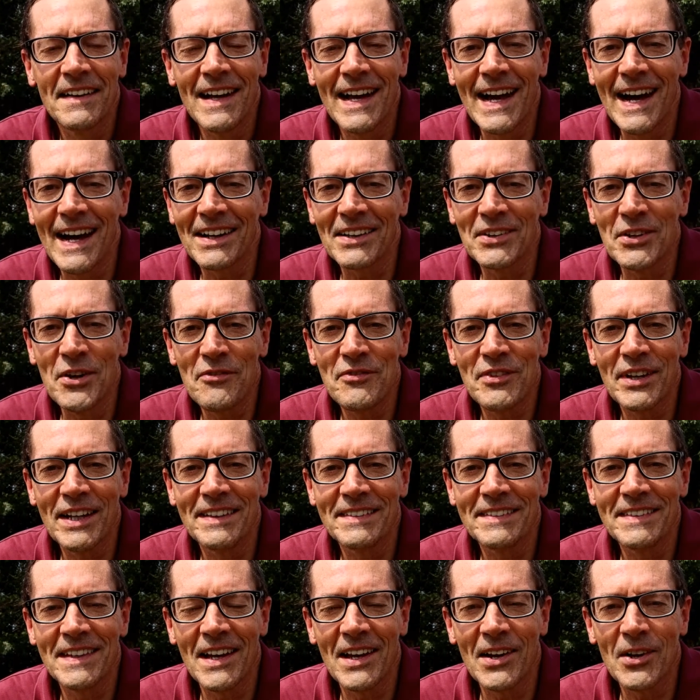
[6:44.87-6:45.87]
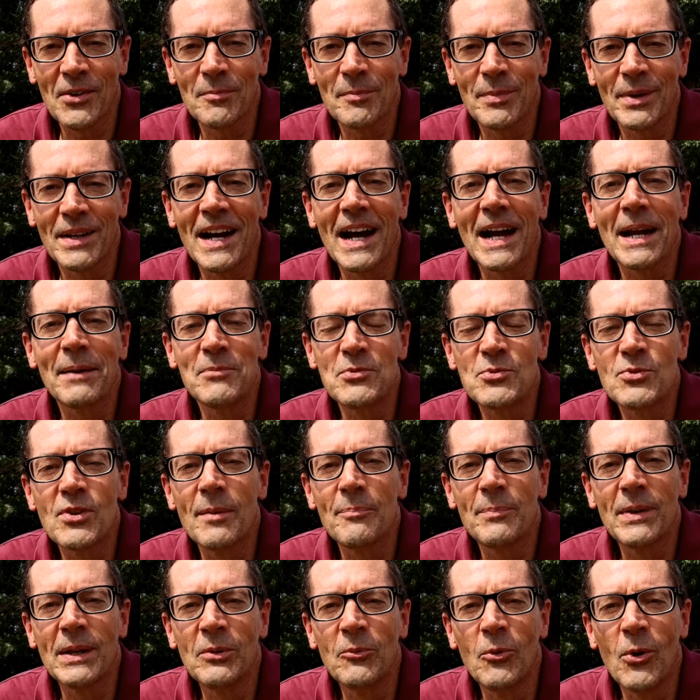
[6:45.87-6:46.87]
I don't know if you can tell, but I am
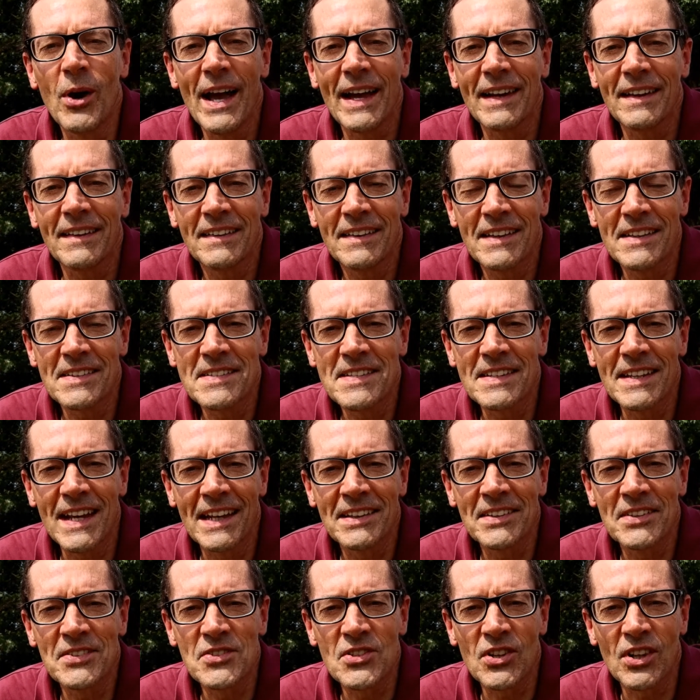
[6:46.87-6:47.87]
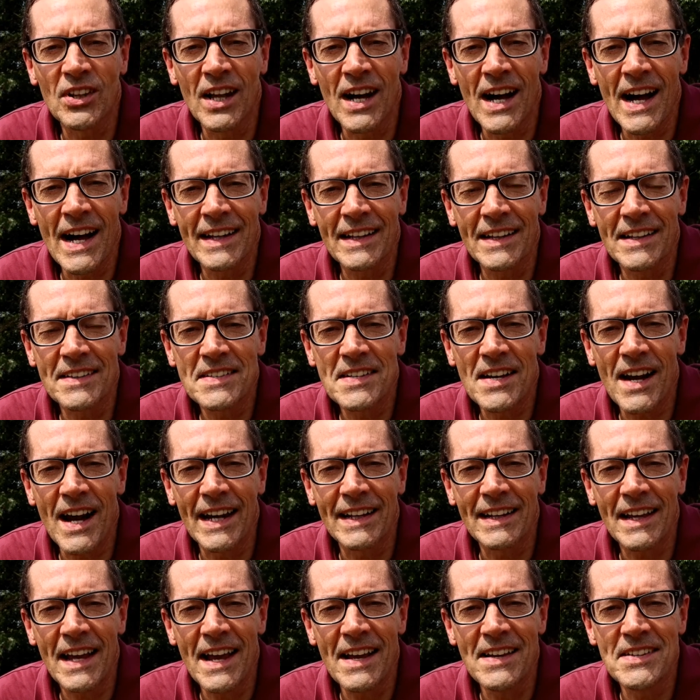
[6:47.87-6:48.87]
dripping wet. It's the end of July. It's
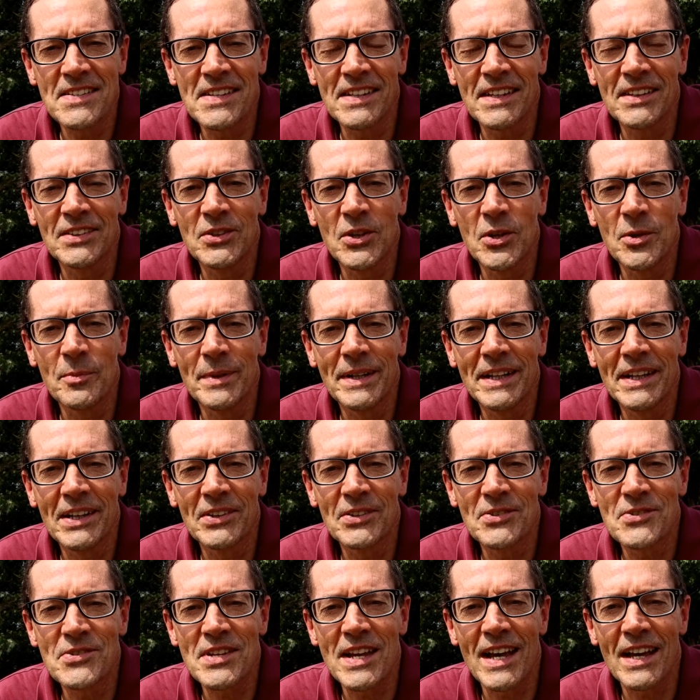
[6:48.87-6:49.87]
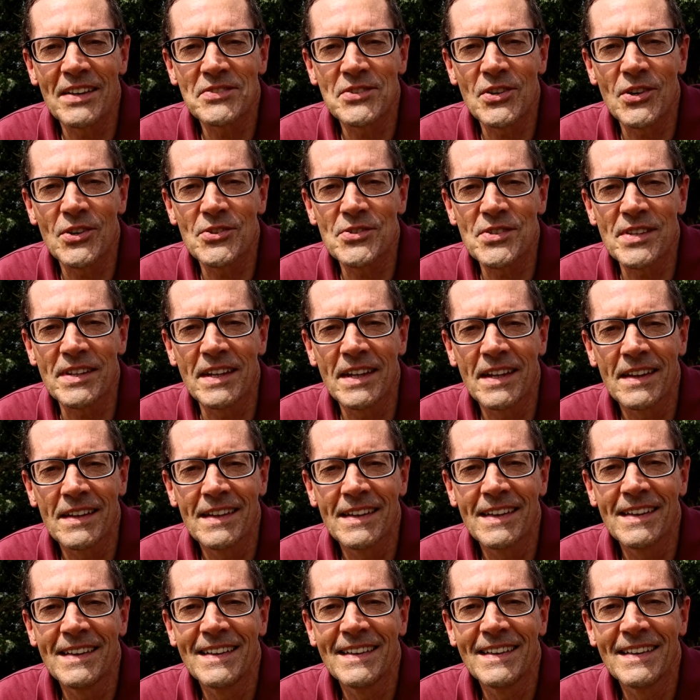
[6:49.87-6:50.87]
hot, hazy, and humid here in South Jersey.
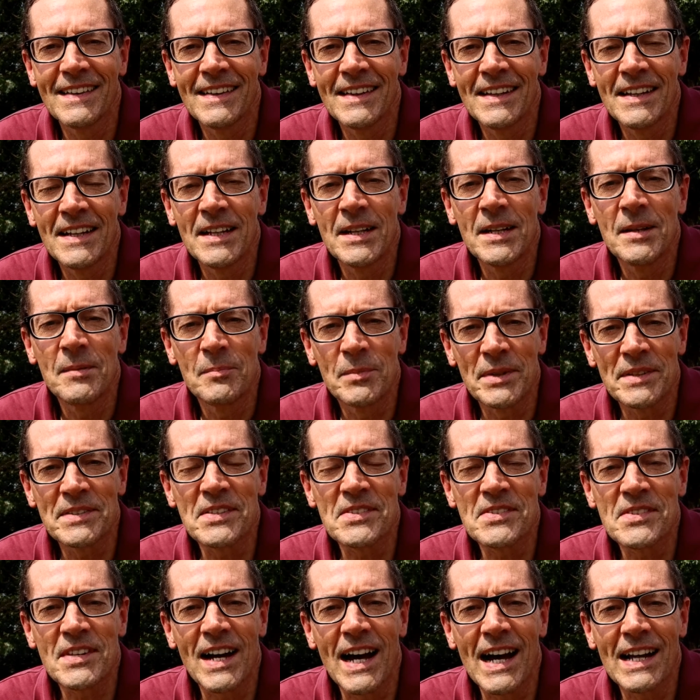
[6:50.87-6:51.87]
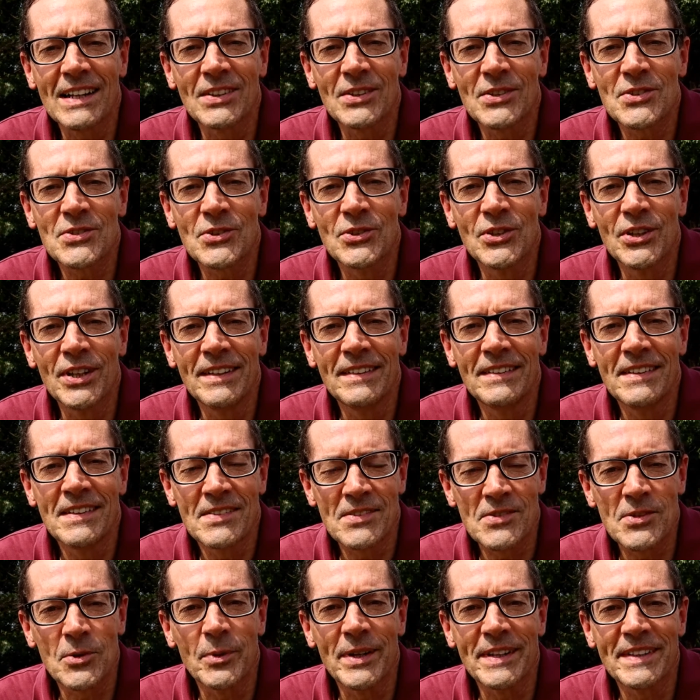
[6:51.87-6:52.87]
But the sky looks good,
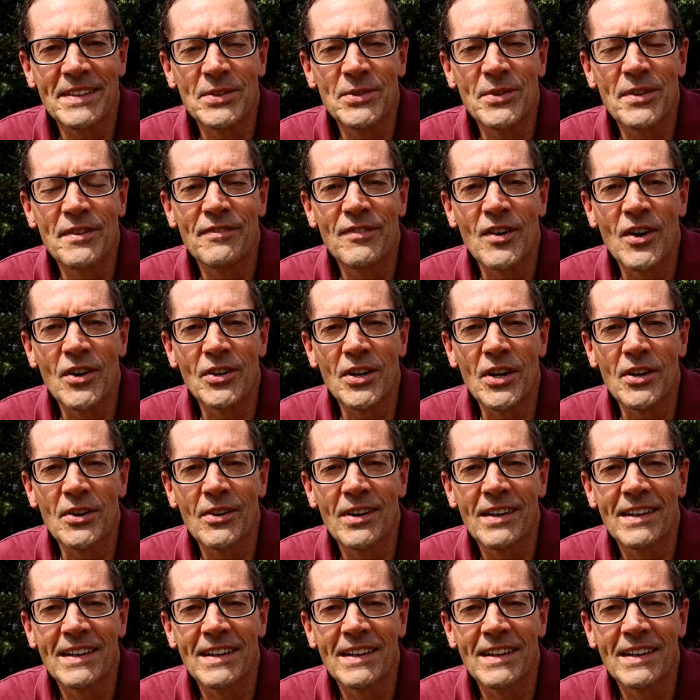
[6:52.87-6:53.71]
so we do the photo.